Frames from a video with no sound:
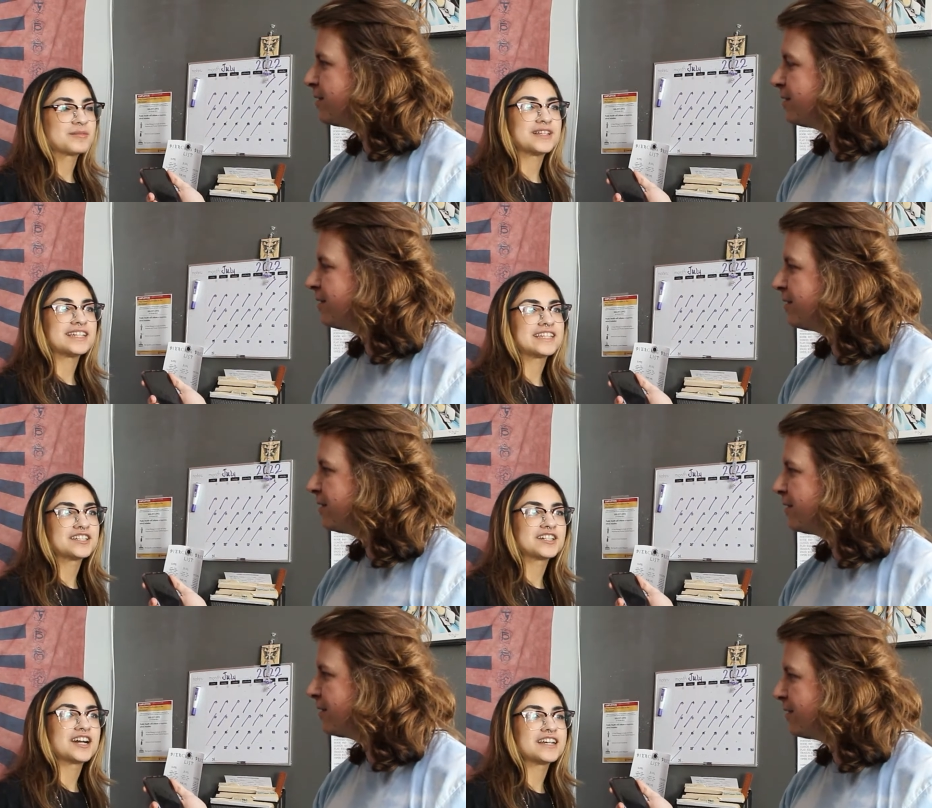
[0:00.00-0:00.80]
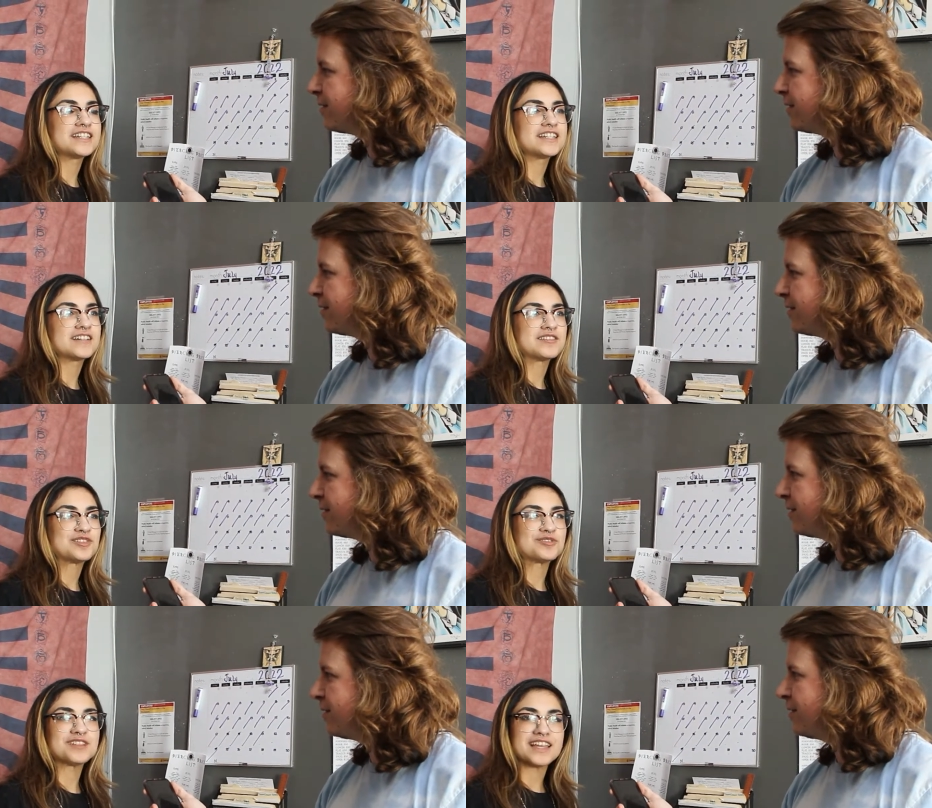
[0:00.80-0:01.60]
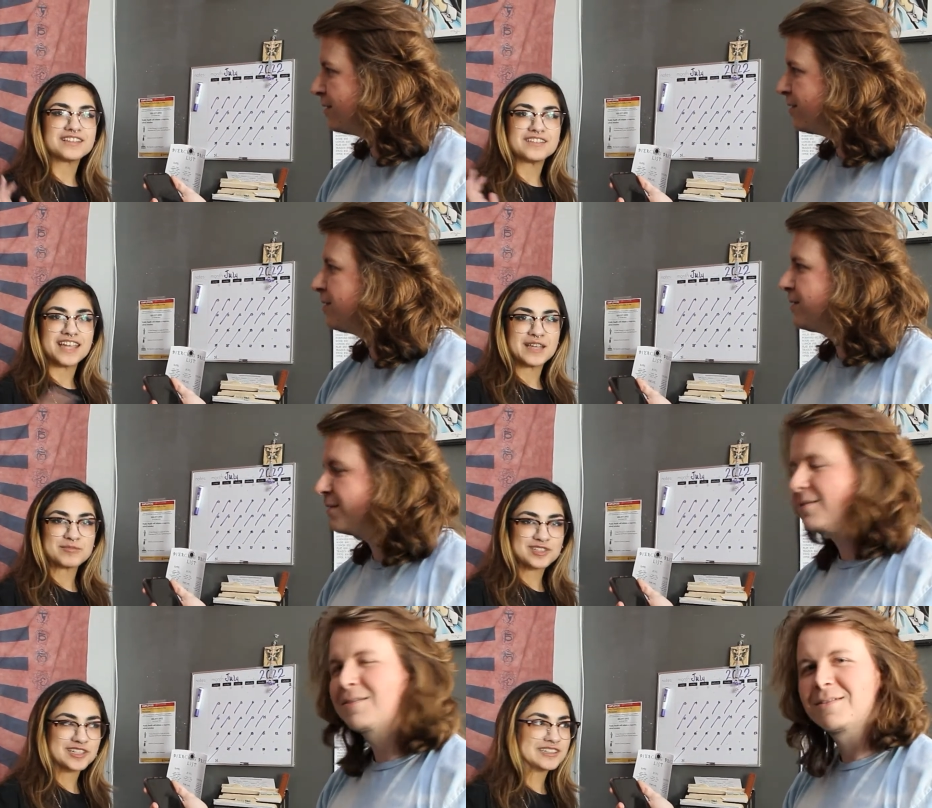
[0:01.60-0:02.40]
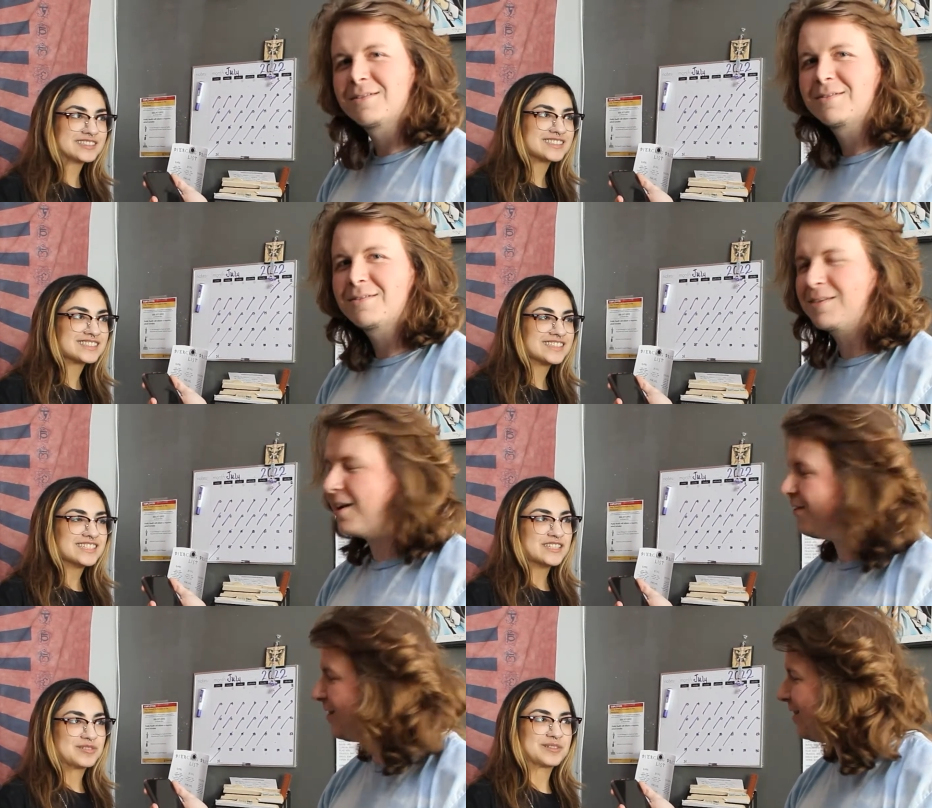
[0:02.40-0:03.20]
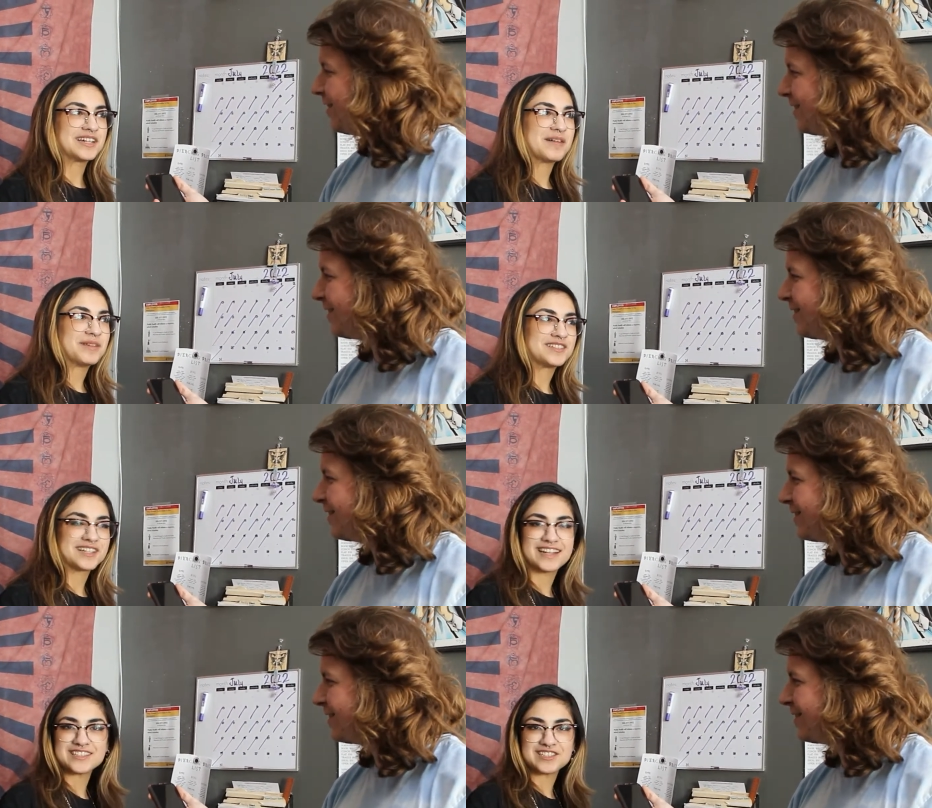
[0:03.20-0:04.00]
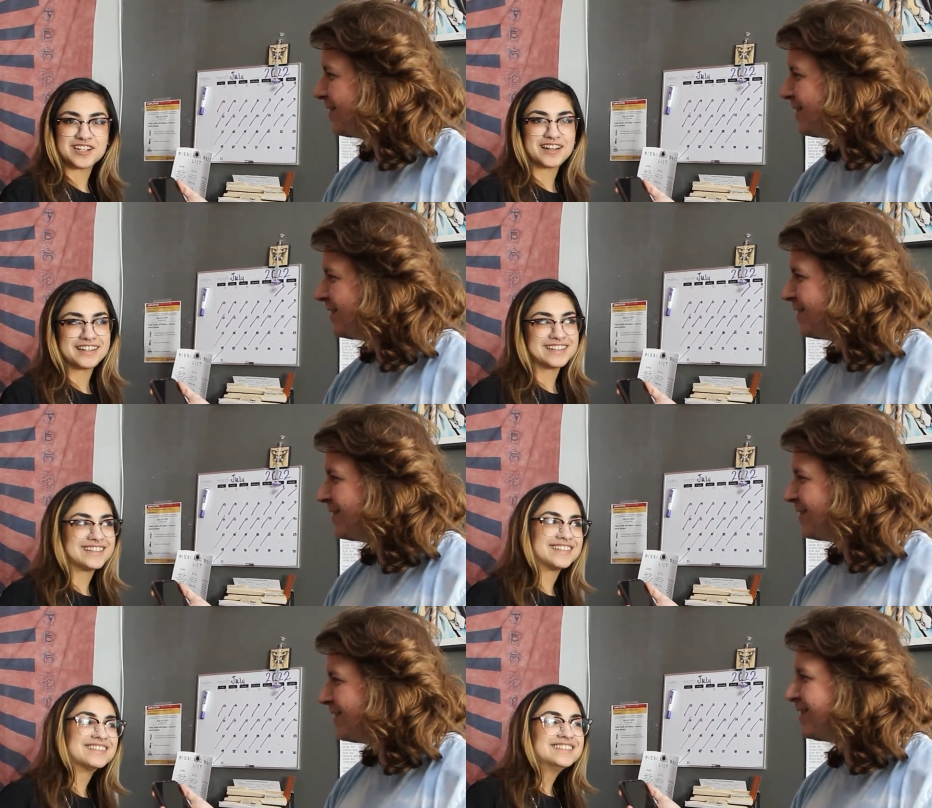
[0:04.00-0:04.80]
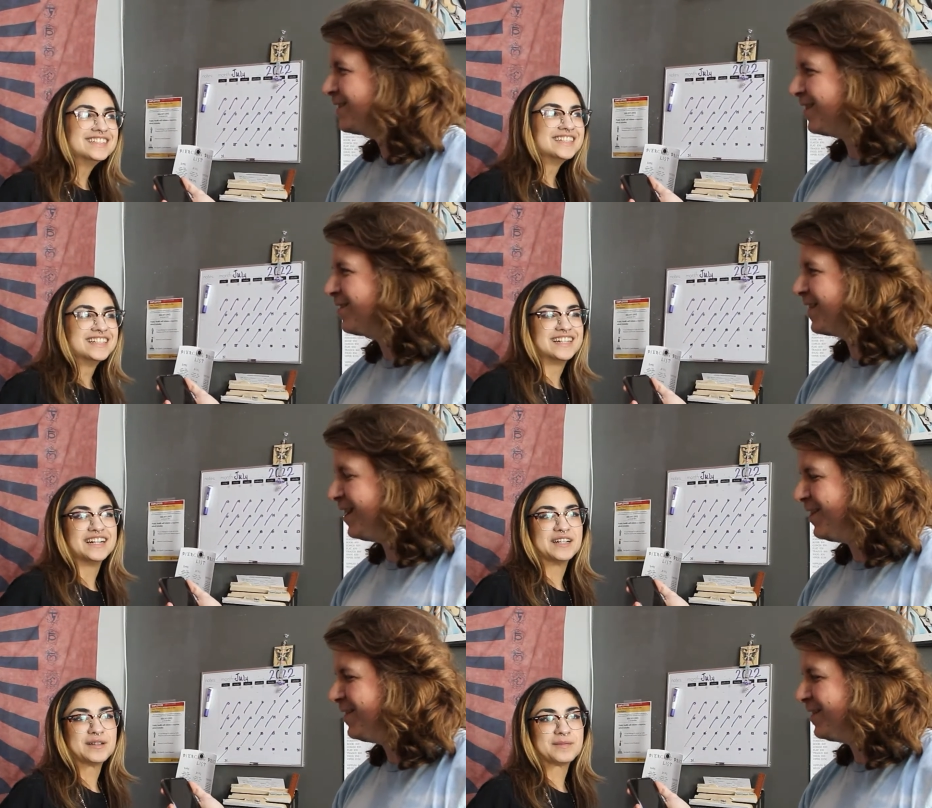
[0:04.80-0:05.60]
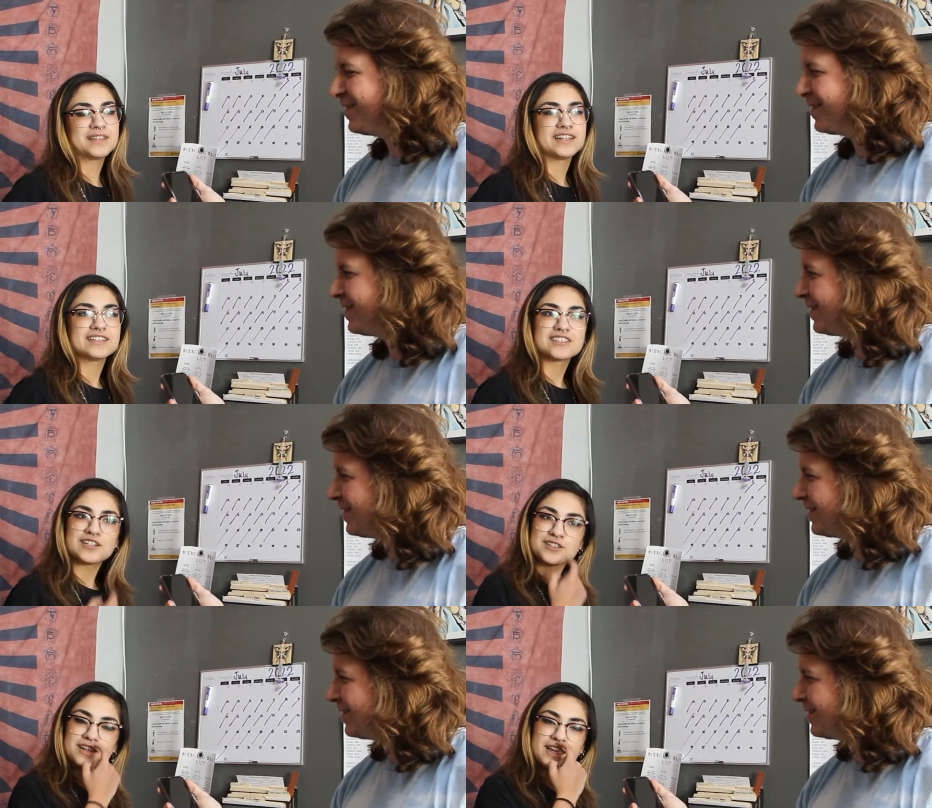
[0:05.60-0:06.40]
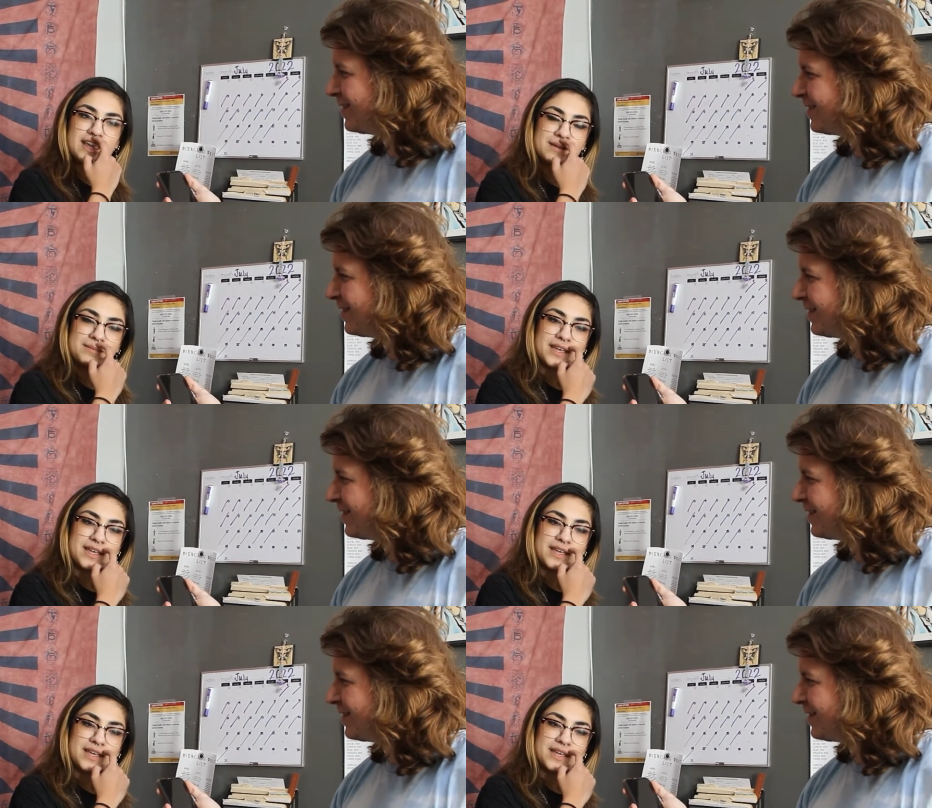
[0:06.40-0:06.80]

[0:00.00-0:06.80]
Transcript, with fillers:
Speaker 1: from like kindergarten. I always drew like little hamsters. All right. what got me kind of started, you know? Okay. Um, then I started drawing anime